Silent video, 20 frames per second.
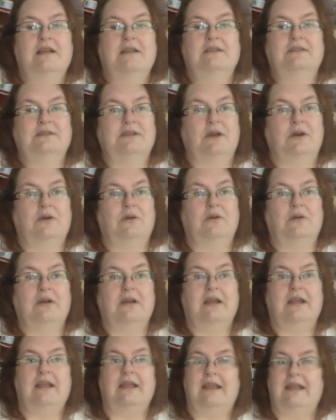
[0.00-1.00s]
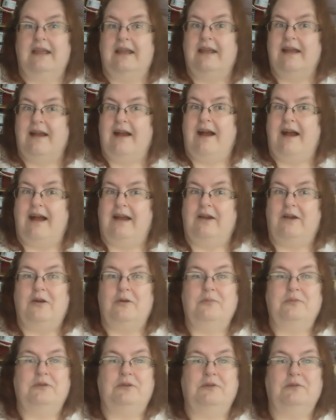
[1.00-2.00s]
So I
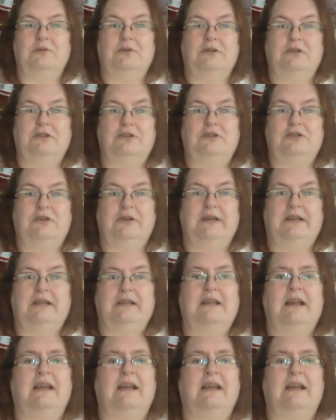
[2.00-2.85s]
hope you will enjoy it.